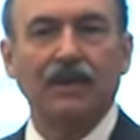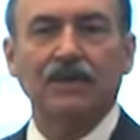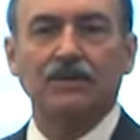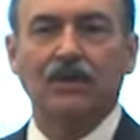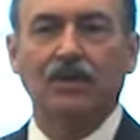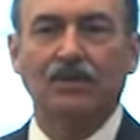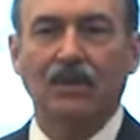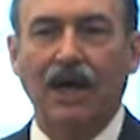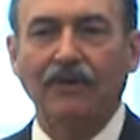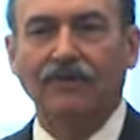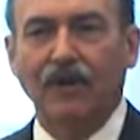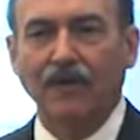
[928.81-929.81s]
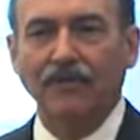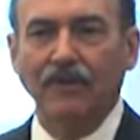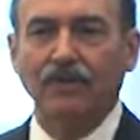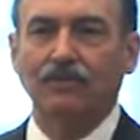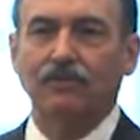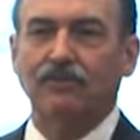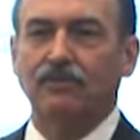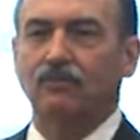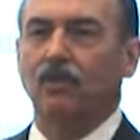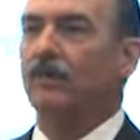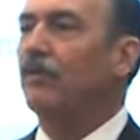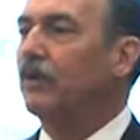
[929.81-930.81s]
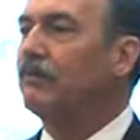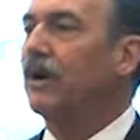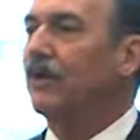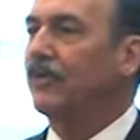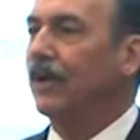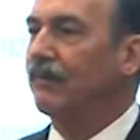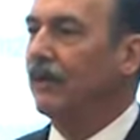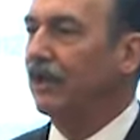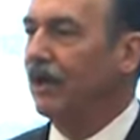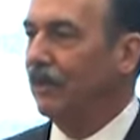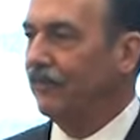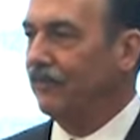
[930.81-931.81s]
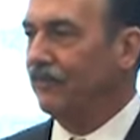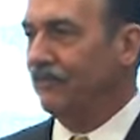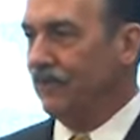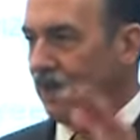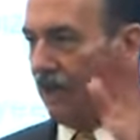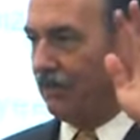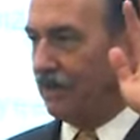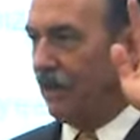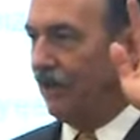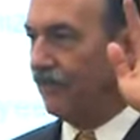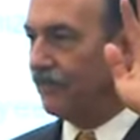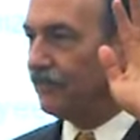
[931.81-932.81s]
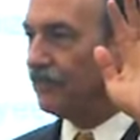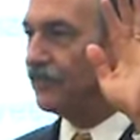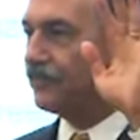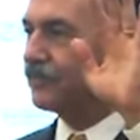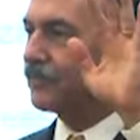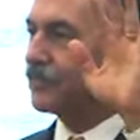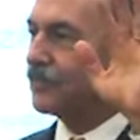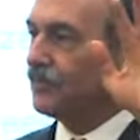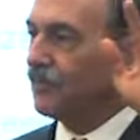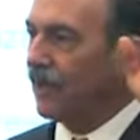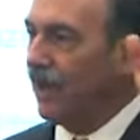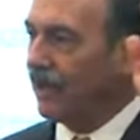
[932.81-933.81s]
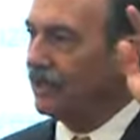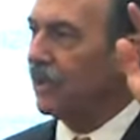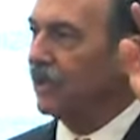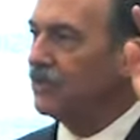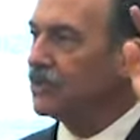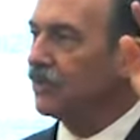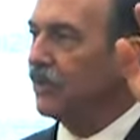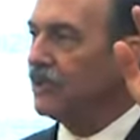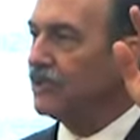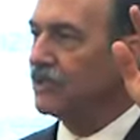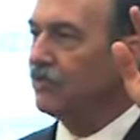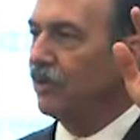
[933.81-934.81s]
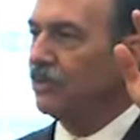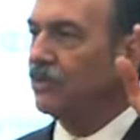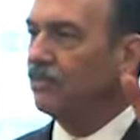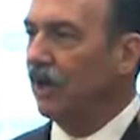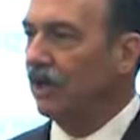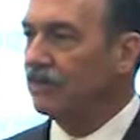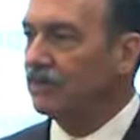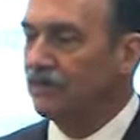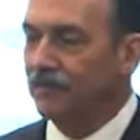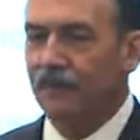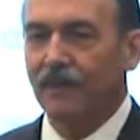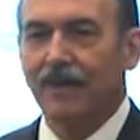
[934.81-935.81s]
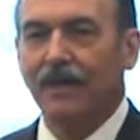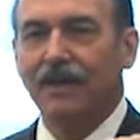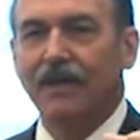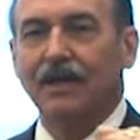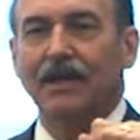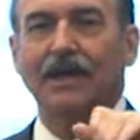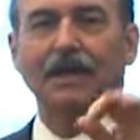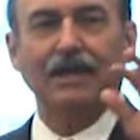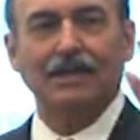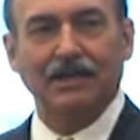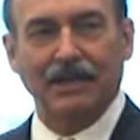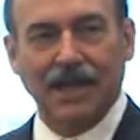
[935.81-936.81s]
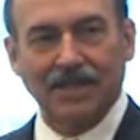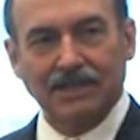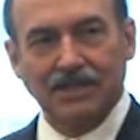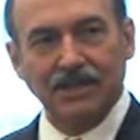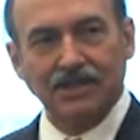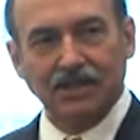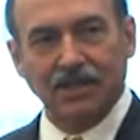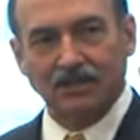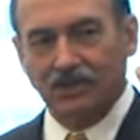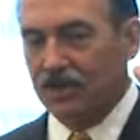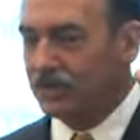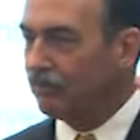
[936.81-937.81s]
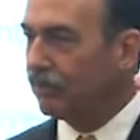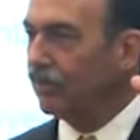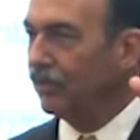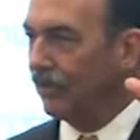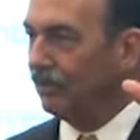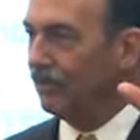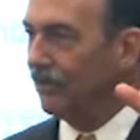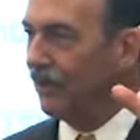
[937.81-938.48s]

So I've only run one marathon in my life. That was enough. I can tell you it's 26.2 miles. The last 6 are just brutal.